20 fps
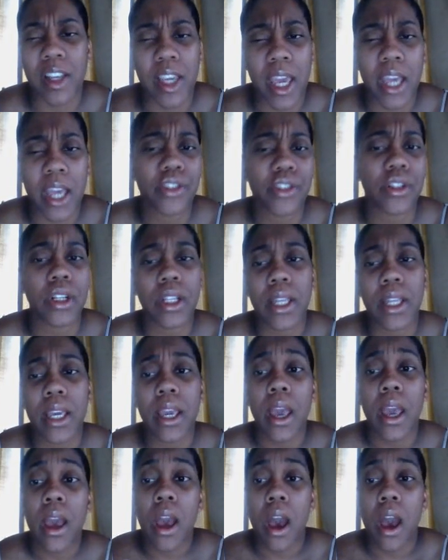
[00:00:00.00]

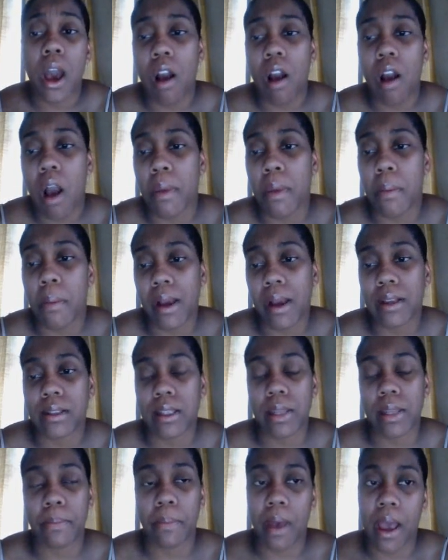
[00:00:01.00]
Occasionally, a comment might
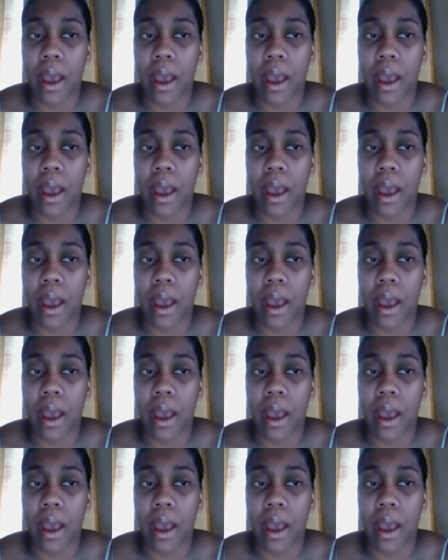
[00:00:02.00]
slip